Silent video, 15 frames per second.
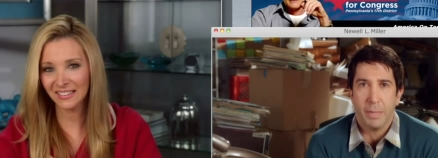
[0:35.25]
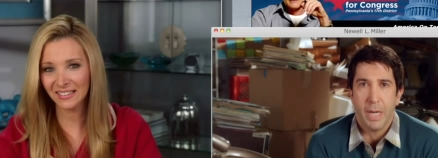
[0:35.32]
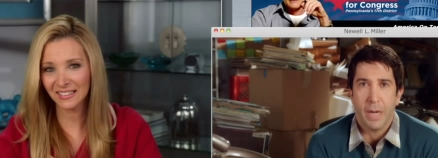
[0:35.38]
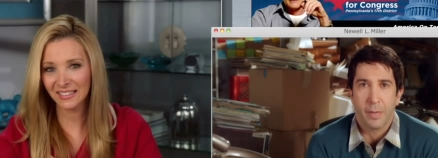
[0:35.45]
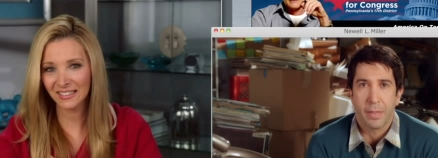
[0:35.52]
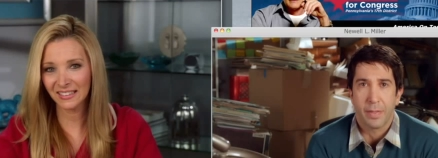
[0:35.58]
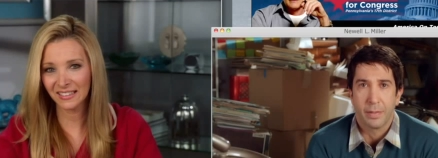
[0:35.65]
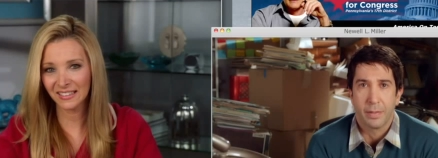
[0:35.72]

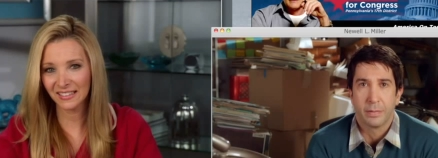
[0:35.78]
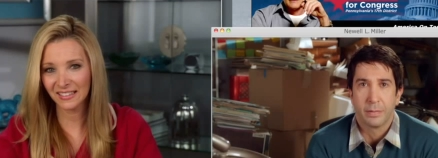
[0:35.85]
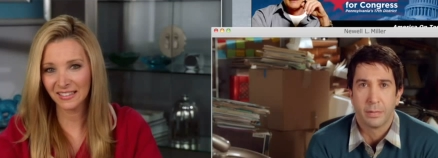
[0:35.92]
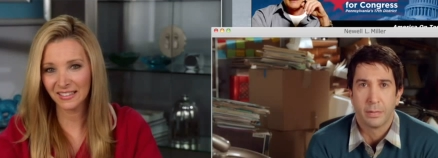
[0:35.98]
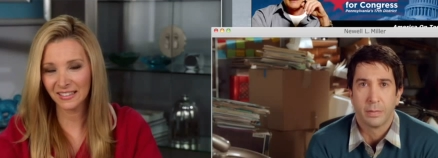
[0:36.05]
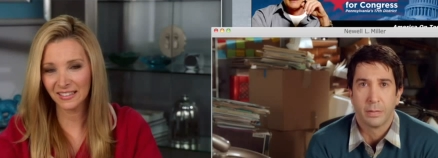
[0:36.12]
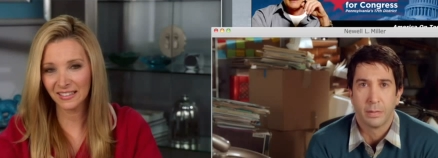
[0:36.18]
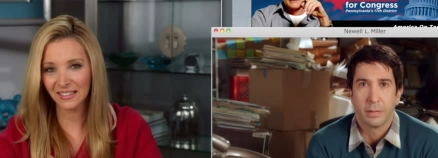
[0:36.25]
Speaker 1: mouth.
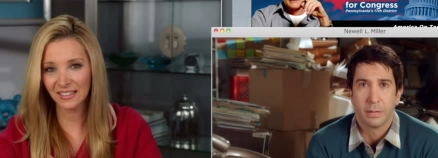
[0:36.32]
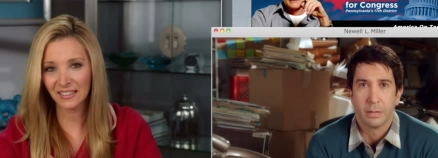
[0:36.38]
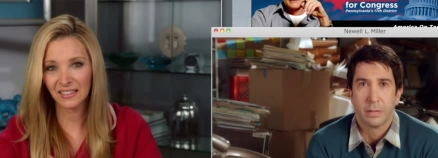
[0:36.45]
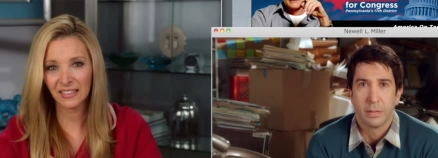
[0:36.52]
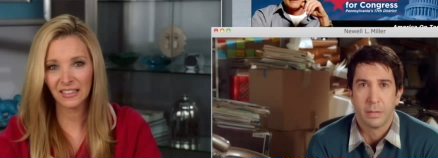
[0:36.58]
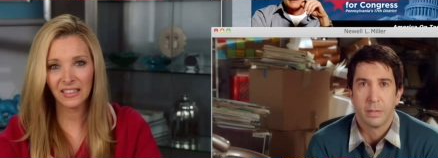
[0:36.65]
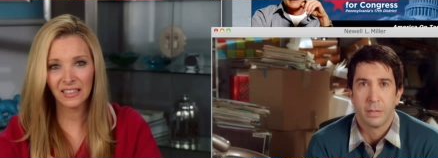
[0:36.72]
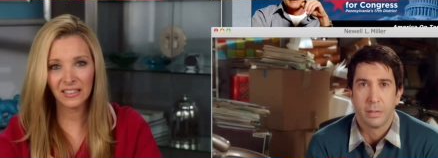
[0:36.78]

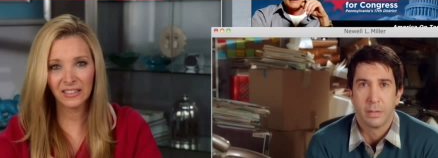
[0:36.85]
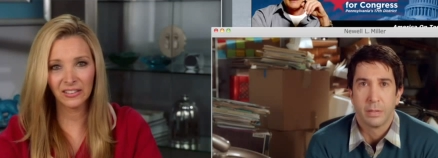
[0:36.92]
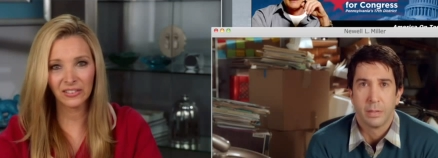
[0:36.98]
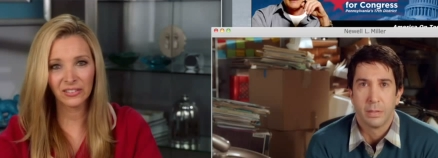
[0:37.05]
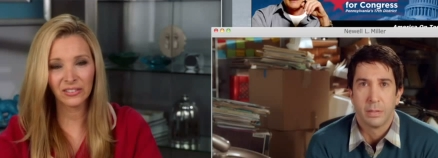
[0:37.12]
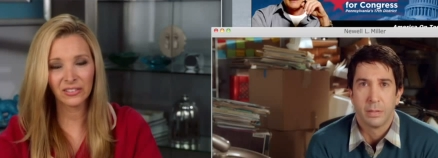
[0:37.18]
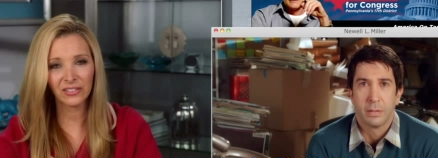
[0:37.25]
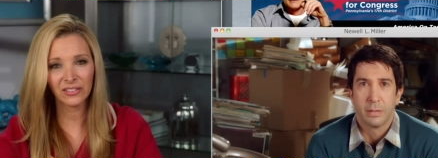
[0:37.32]
Speaker 2: Oh,
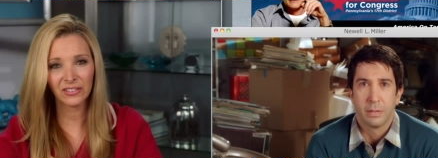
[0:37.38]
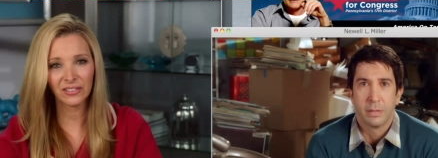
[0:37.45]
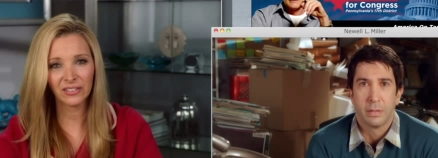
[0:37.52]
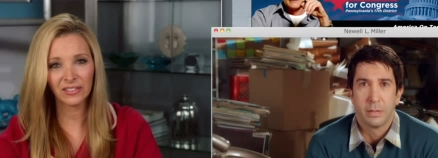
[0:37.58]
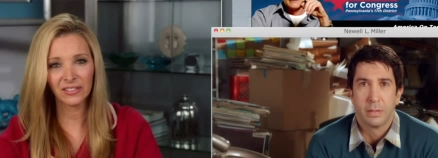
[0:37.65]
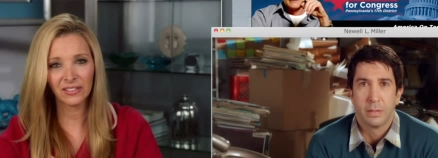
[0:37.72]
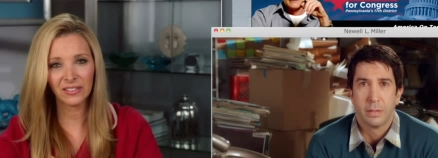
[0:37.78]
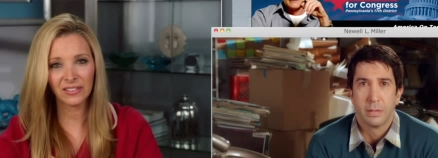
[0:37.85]

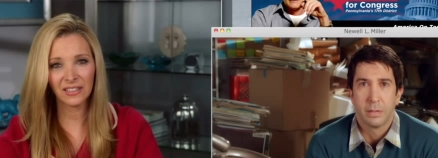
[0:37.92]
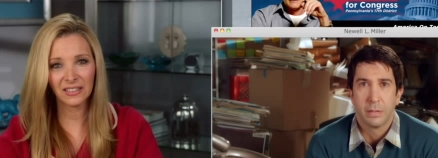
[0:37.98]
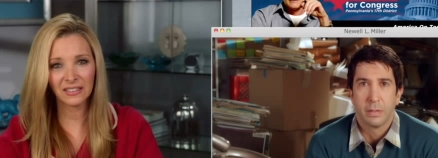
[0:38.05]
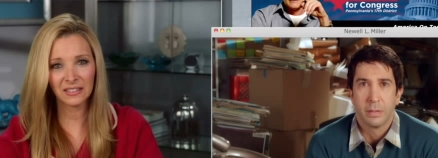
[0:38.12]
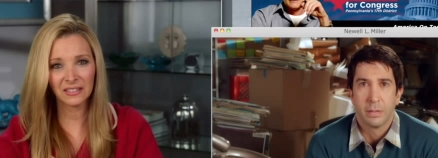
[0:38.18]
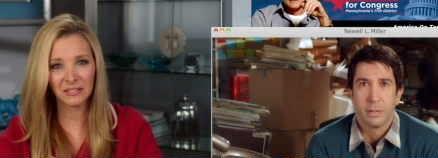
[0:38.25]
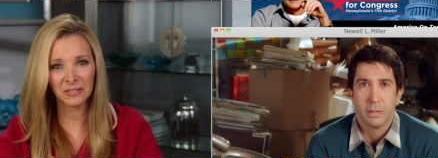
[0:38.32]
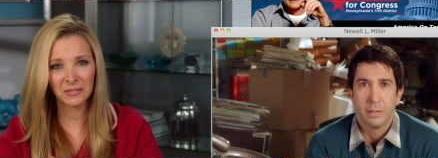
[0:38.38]
that's
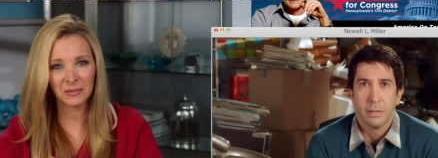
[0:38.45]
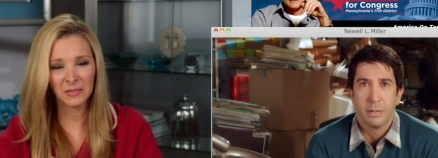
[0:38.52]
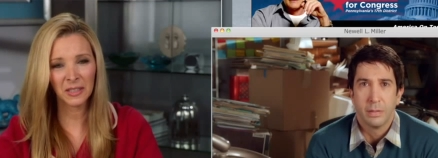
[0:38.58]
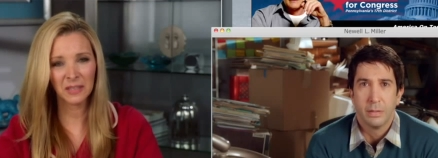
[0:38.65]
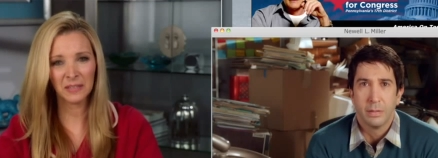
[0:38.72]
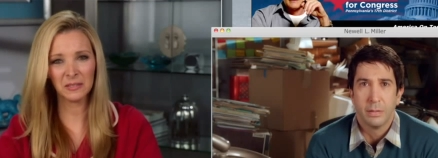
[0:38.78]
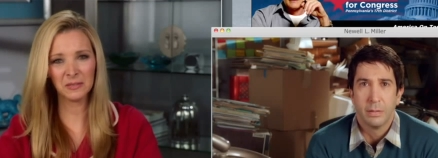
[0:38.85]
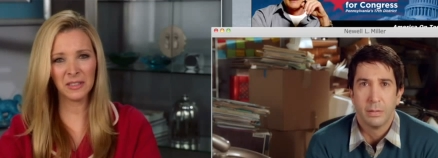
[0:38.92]
a,
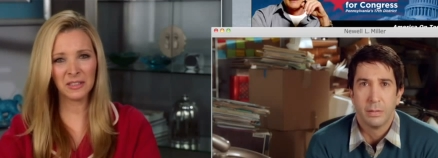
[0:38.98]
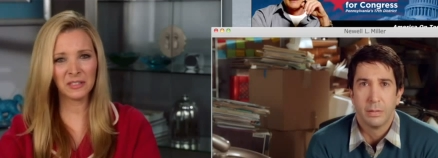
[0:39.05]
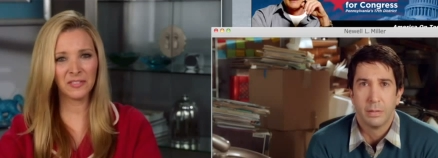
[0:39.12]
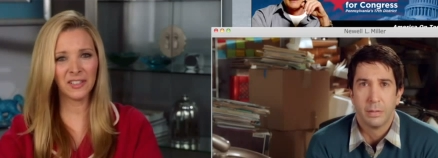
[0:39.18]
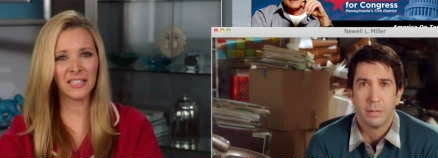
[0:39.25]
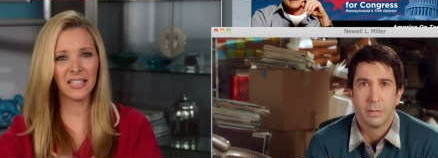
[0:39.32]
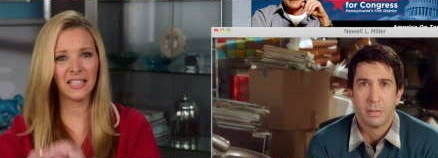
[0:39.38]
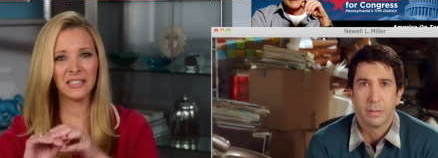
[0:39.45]
that's
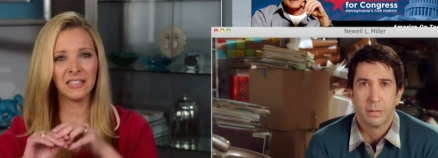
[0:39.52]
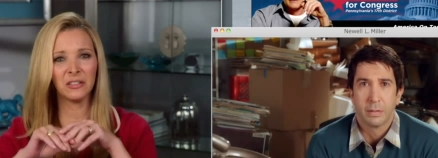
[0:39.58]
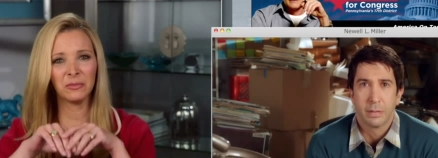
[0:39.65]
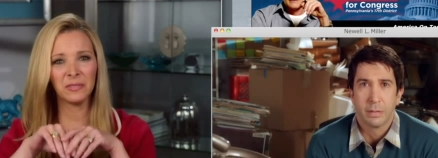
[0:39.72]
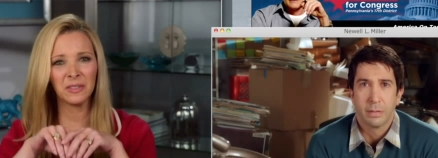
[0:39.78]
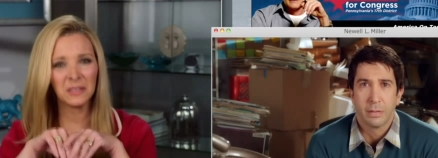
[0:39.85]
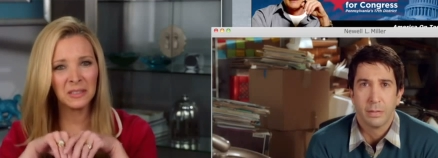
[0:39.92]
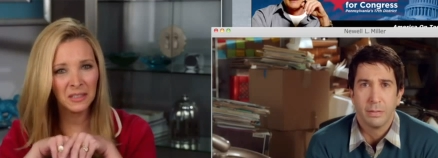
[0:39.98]
funny. I don't
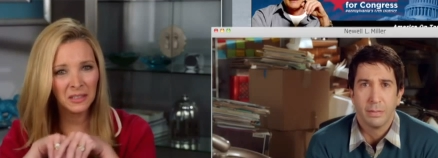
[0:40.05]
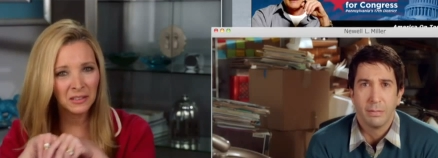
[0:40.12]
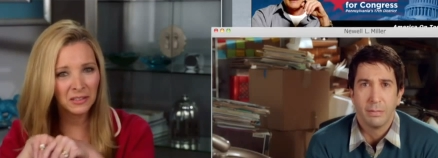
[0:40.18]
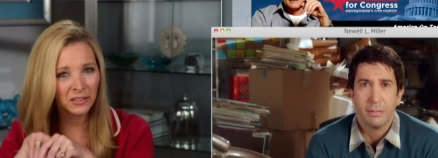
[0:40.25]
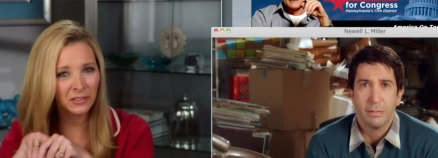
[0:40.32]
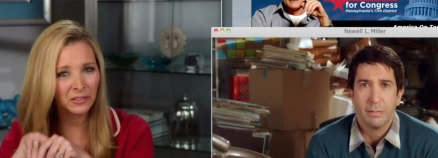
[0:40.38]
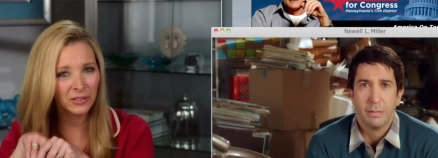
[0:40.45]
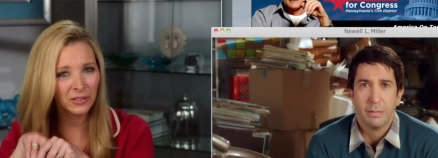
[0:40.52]
recall
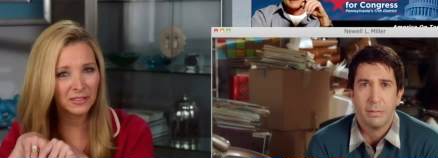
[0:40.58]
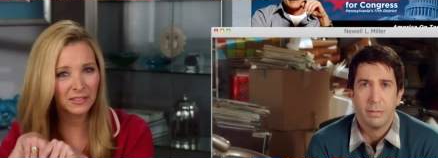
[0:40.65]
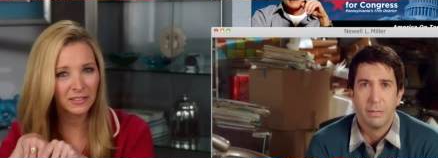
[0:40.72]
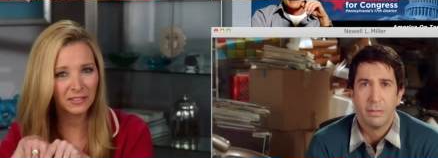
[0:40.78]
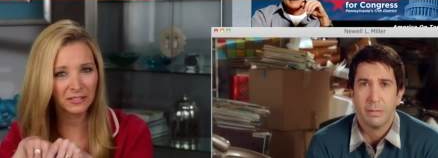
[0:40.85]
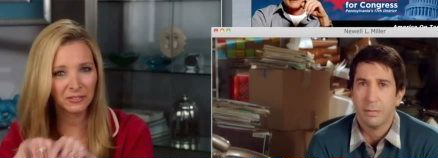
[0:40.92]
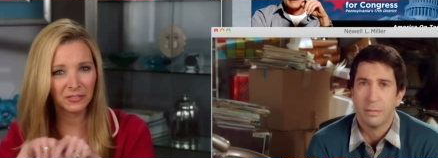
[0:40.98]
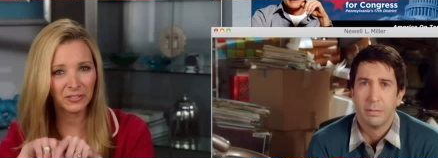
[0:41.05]
you as
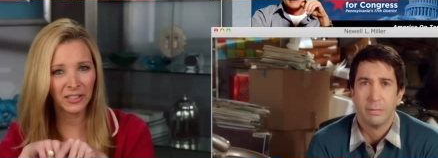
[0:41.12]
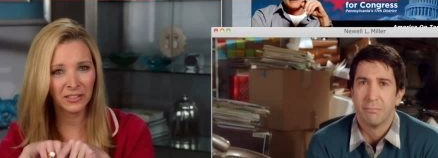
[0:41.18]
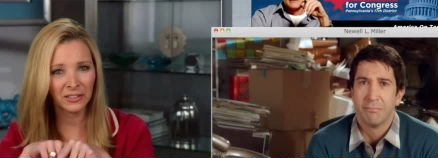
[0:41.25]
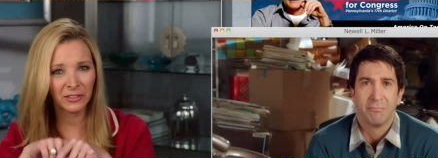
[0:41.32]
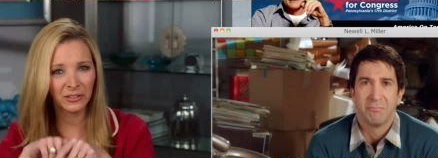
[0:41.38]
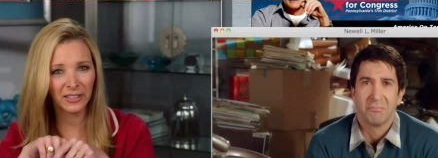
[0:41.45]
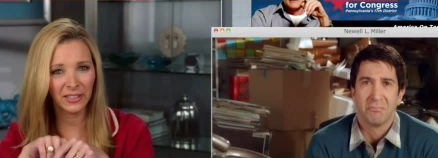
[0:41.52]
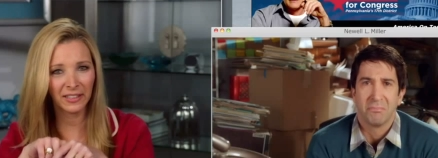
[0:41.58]
a friend
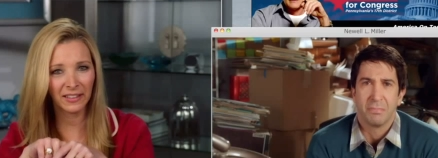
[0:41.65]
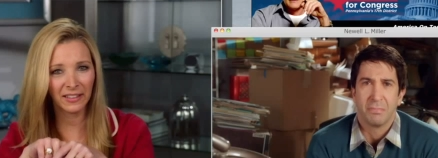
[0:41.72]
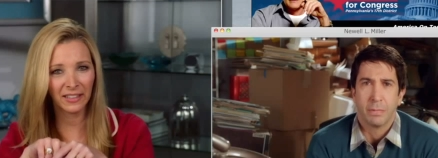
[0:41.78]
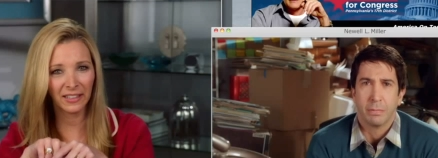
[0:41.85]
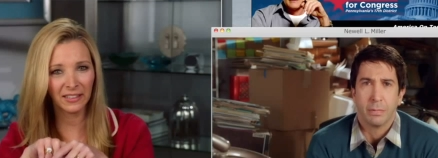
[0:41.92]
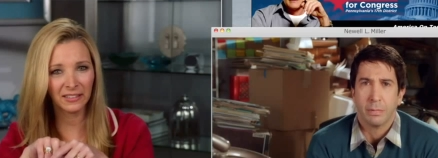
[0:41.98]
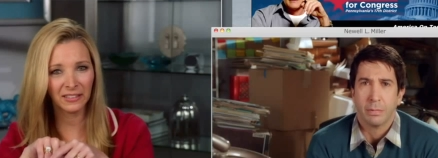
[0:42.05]
or anything. I